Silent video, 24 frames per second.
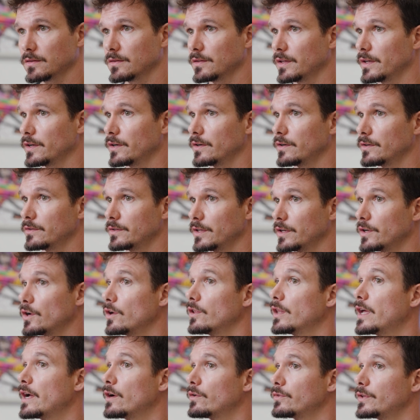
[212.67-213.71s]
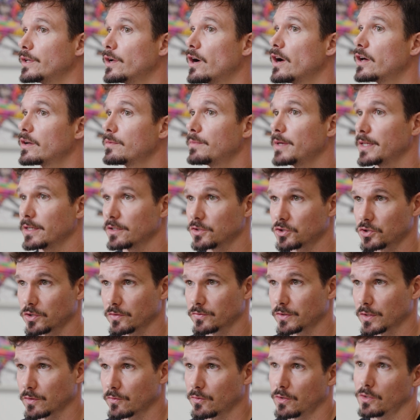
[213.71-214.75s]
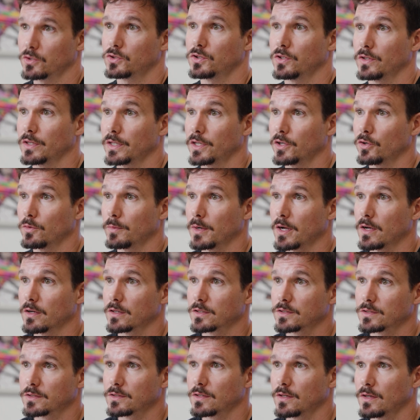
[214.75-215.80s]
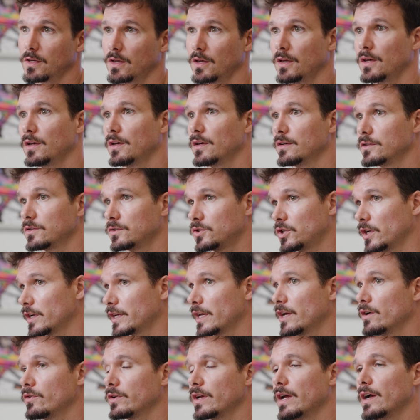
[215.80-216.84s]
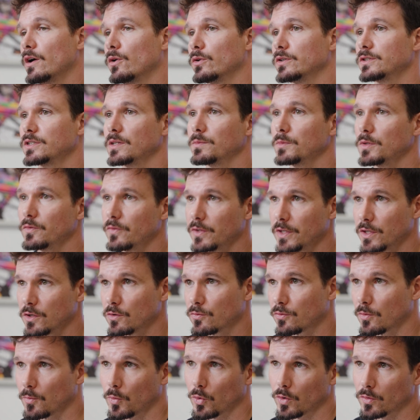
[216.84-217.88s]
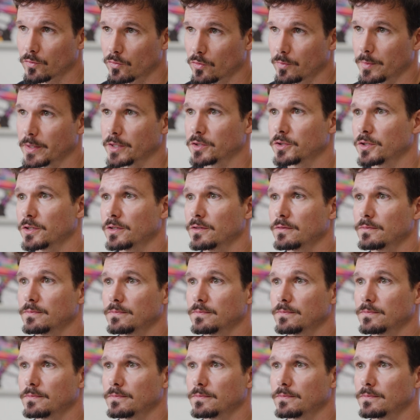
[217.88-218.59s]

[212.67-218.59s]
that, that allow the automated shifting function of the gearbox. Check out our assembly video for more information.